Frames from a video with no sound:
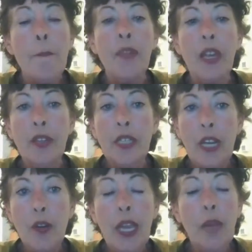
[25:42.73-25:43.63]
the other day
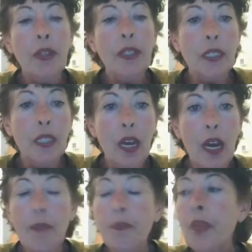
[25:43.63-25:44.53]
who came in the
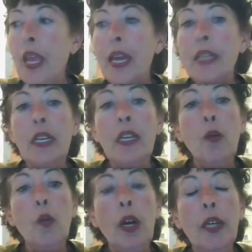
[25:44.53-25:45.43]
salon and it
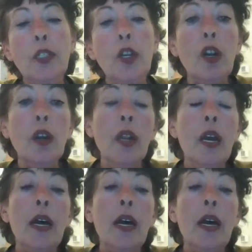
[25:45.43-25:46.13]
was her